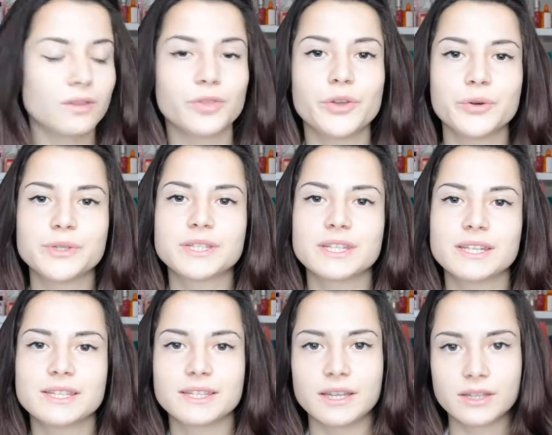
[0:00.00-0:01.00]
Those
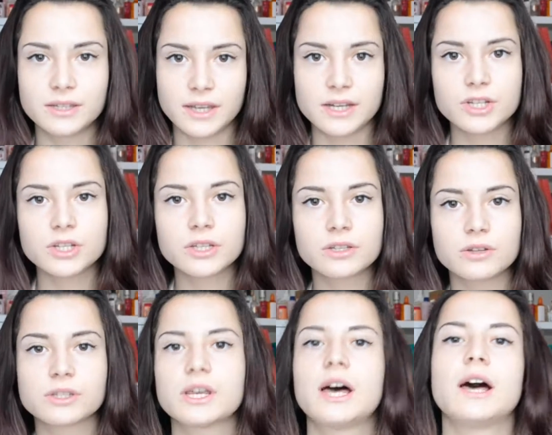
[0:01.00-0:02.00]
sensations,
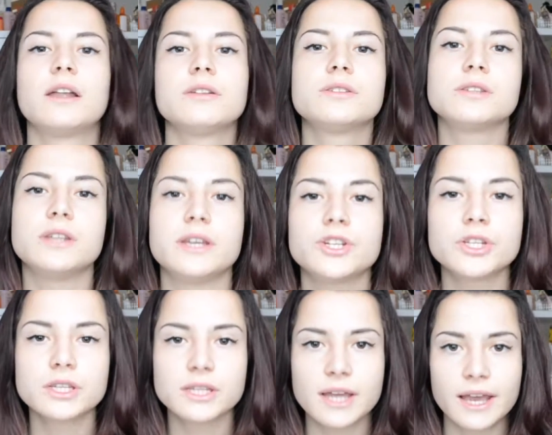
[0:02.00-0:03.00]
those
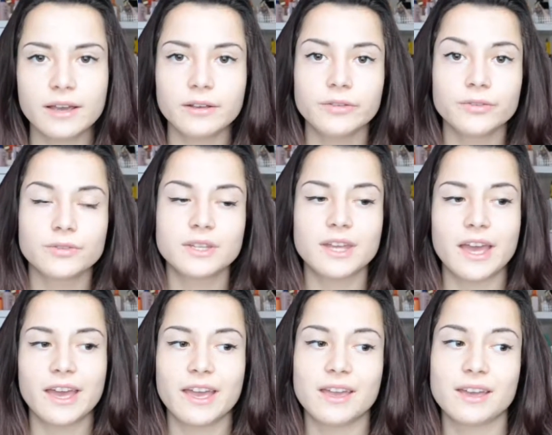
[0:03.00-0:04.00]
hallucinations
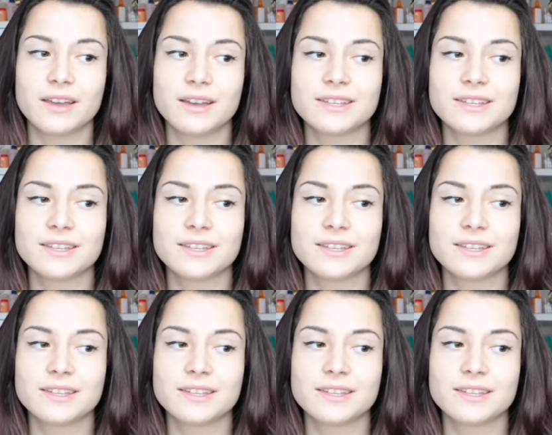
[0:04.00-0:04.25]
they